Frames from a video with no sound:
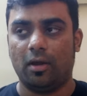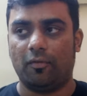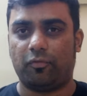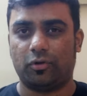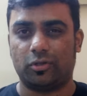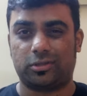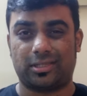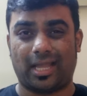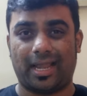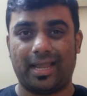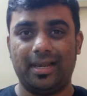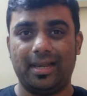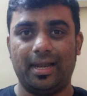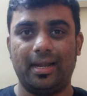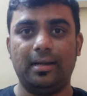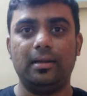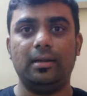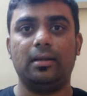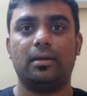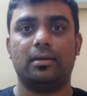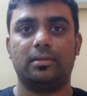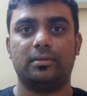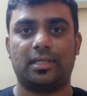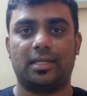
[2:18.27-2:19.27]
For
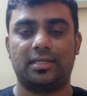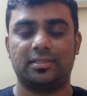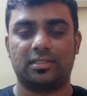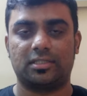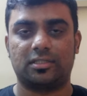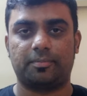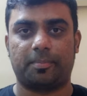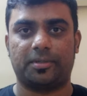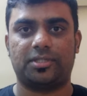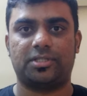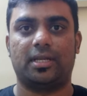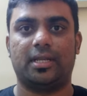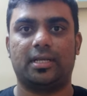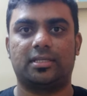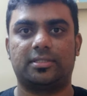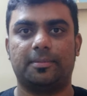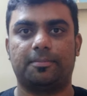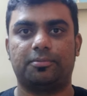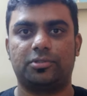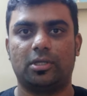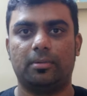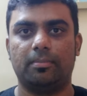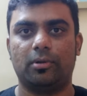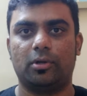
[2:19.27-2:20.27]
Thailand, there is a special
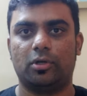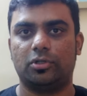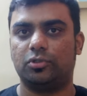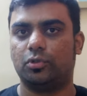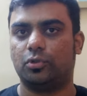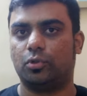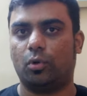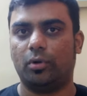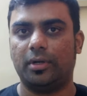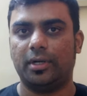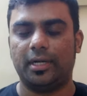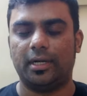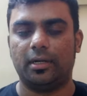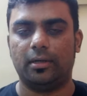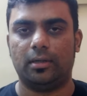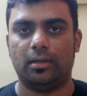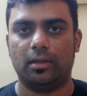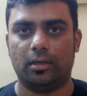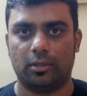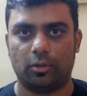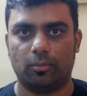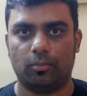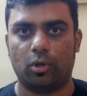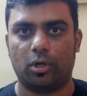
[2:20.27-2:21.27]
exception because you don't need
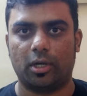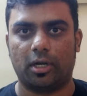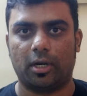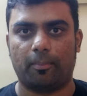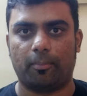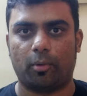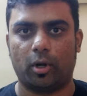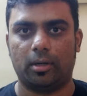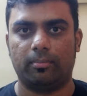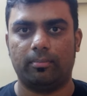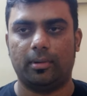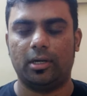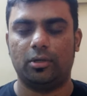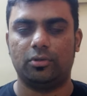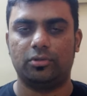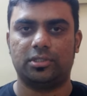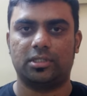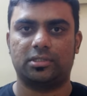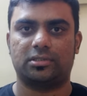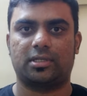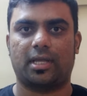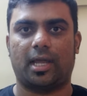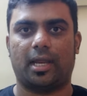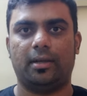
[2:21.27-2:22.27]
to book an appointment. You
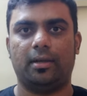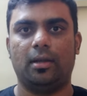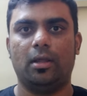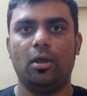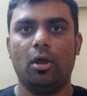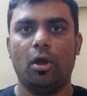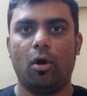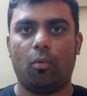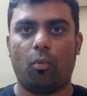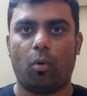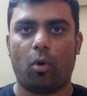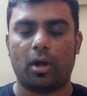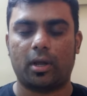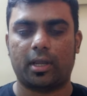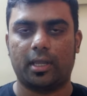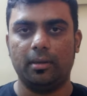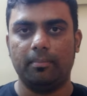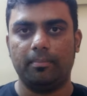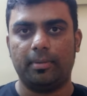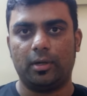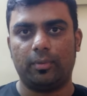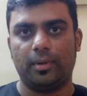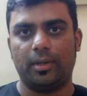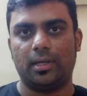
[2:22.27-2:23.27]
just can walk
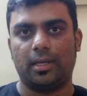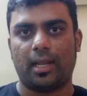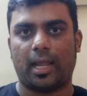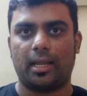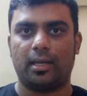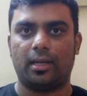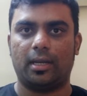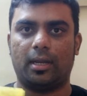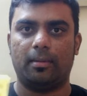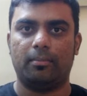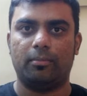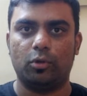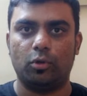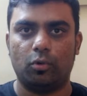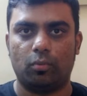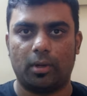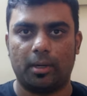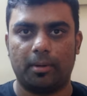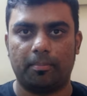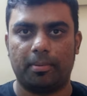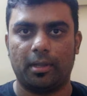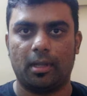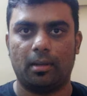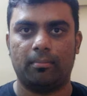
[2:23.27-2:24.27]
in between 9 a.m. to
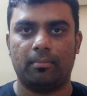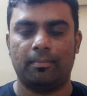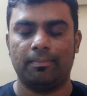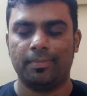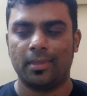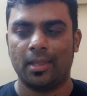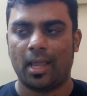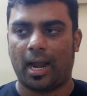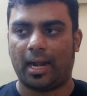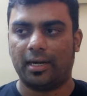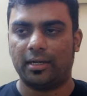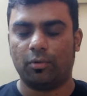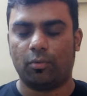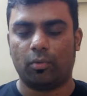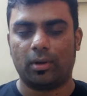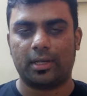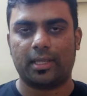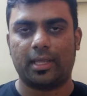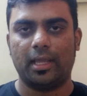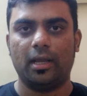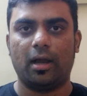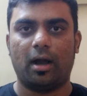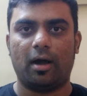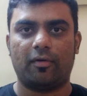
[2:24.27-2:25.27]
1 p.m. And the
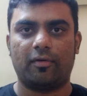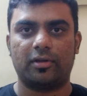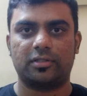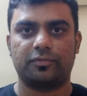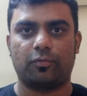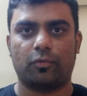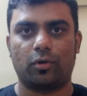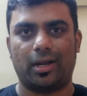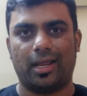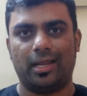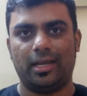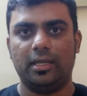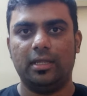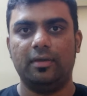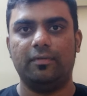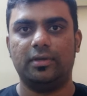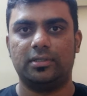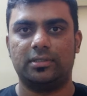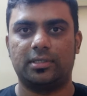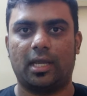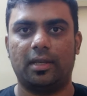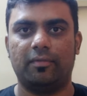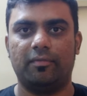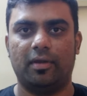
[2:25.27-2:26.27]
working hours for any
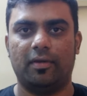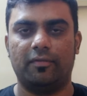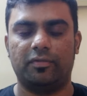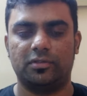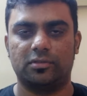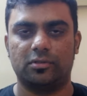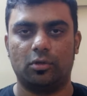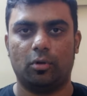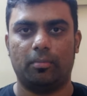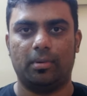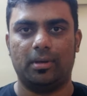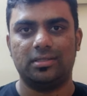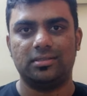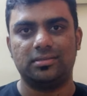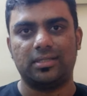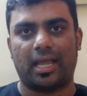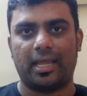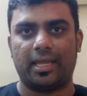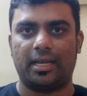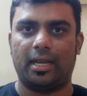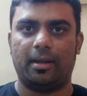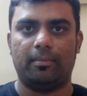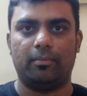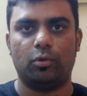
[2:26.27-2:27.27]
visa in VFS Global is
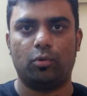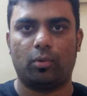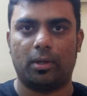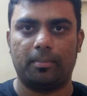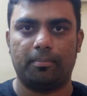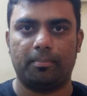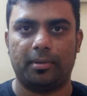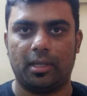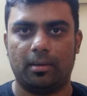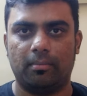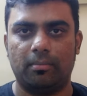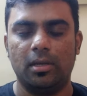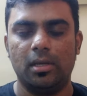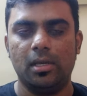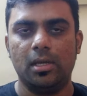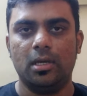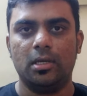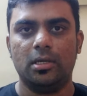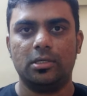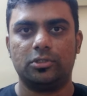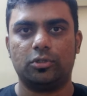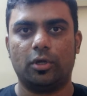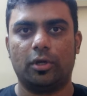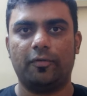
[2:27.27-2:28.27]
9 a.m. to 1 p.m.
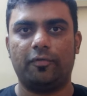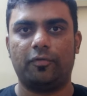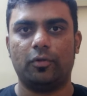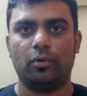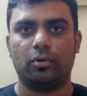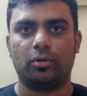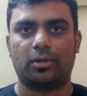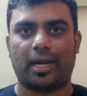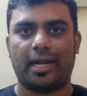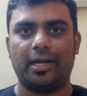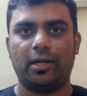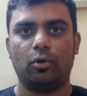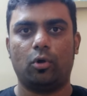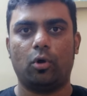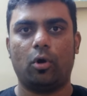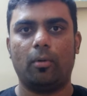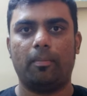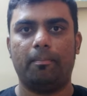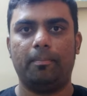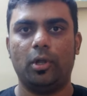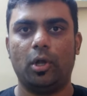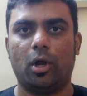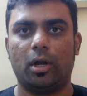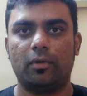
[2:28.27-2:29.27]
So if you try to
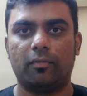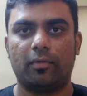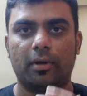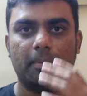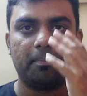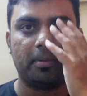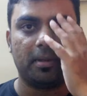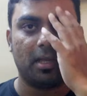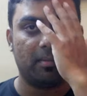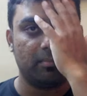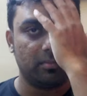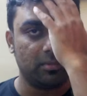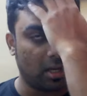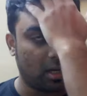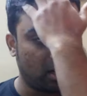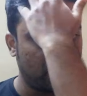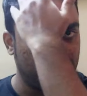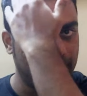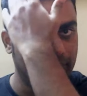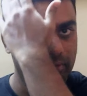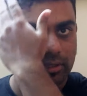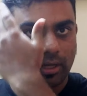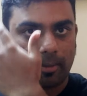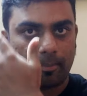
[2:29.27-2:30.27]
go beyond 1 p.m.,
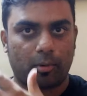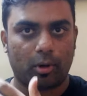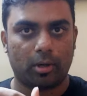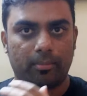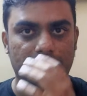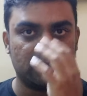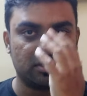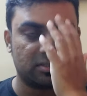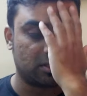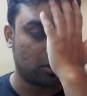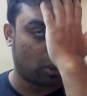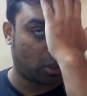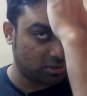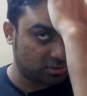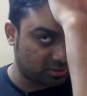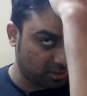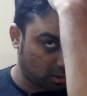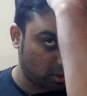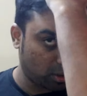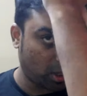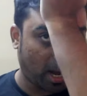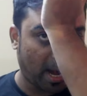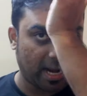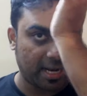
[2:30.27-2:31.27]
even the appointment slots
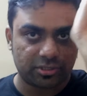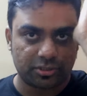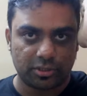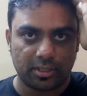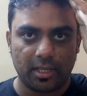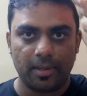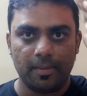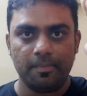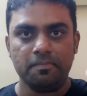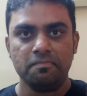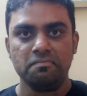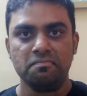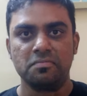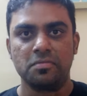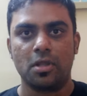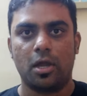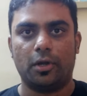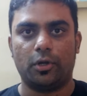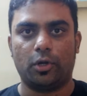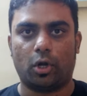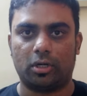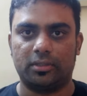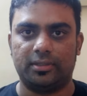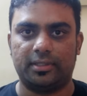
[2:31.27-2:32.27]
are
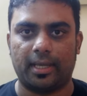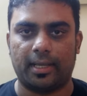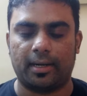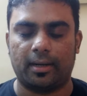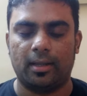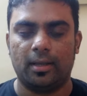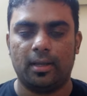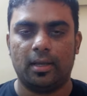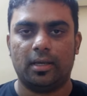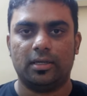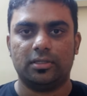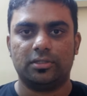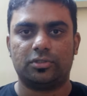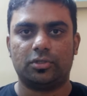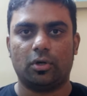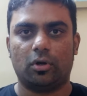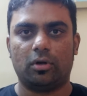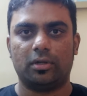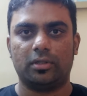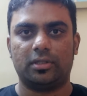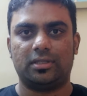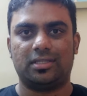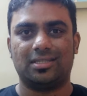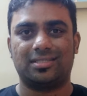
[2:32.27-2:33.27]
not there.
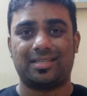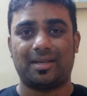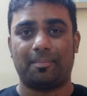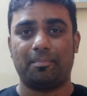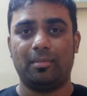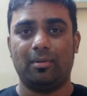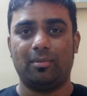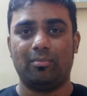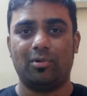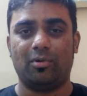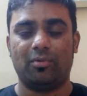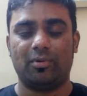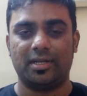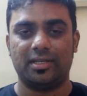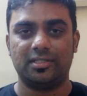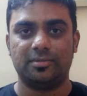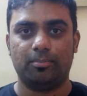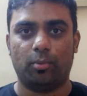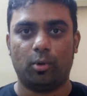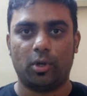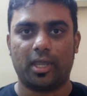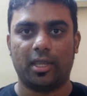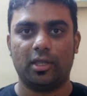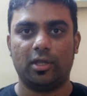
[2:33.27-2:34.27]
So the step number one is
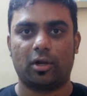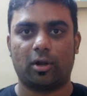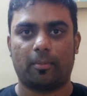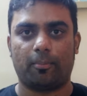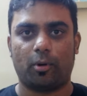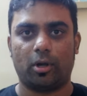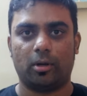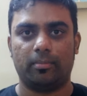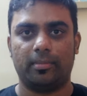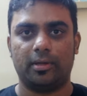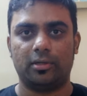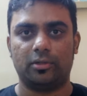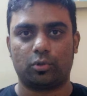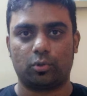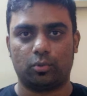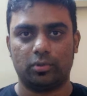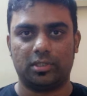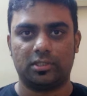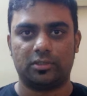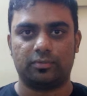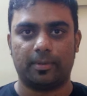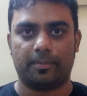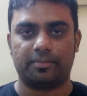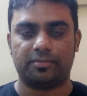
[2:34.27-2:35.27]
booking your appointment through
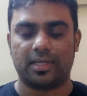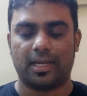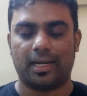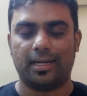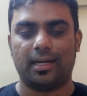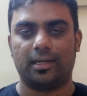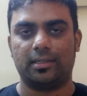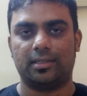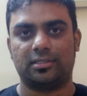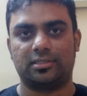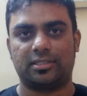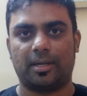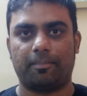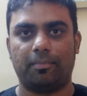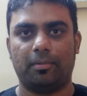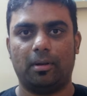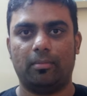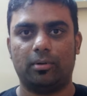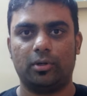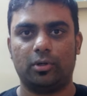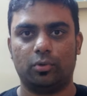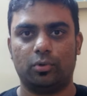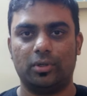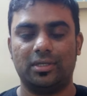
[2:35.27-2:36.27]
this website, and the step
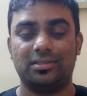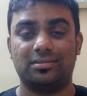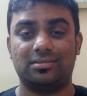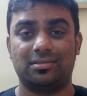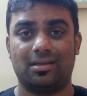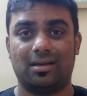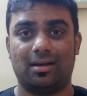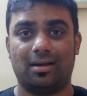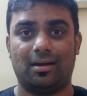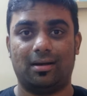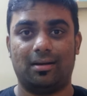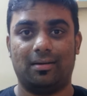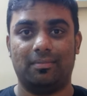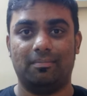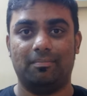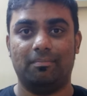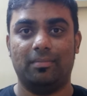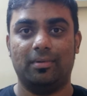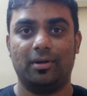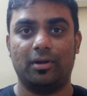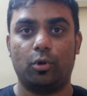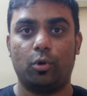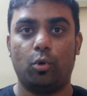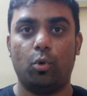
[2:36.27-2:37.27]
number two is
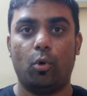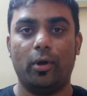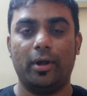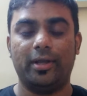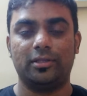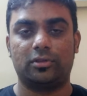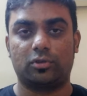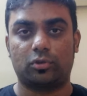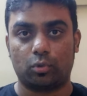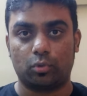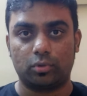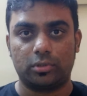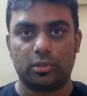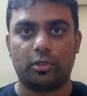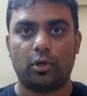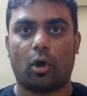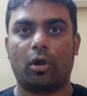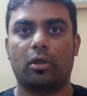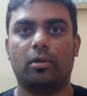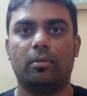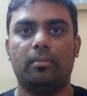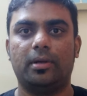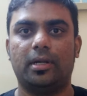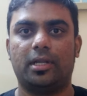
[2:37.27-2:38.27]
going through the
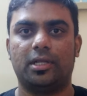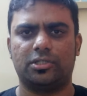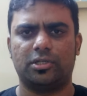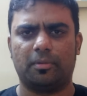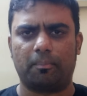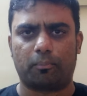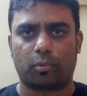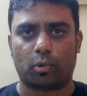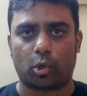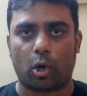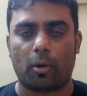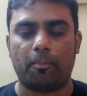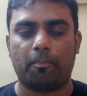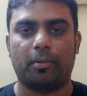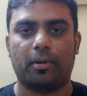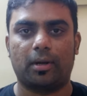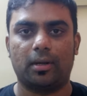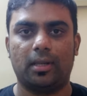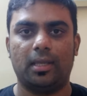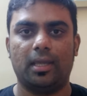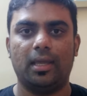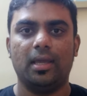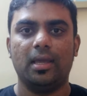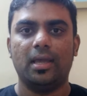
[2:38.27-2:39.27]
documentation
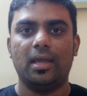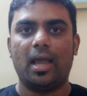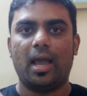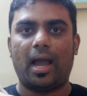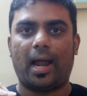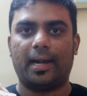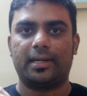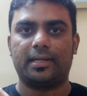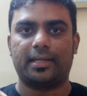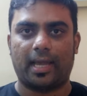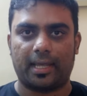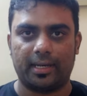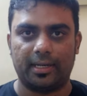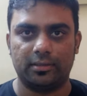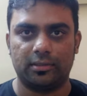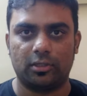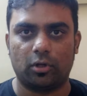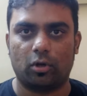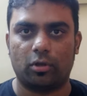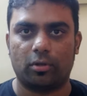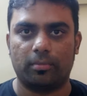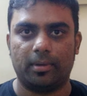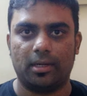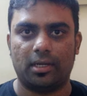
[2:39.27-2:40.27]
properly and carrying the
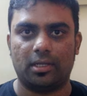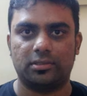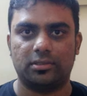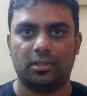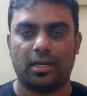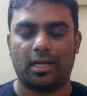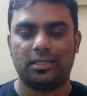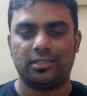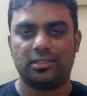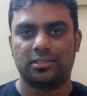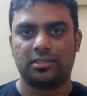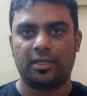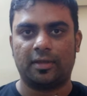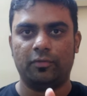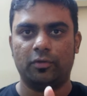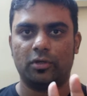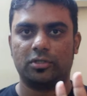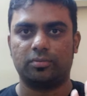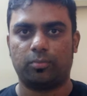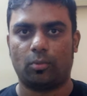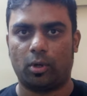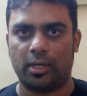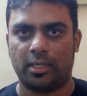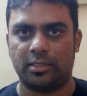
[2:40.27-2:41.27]
documentation. I'll just give you
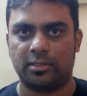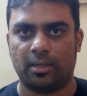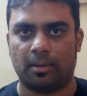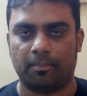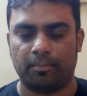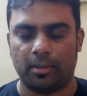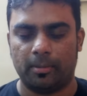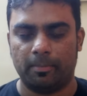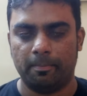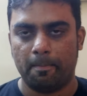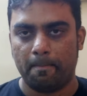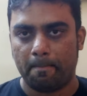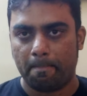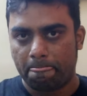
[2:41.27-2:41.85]
a small example.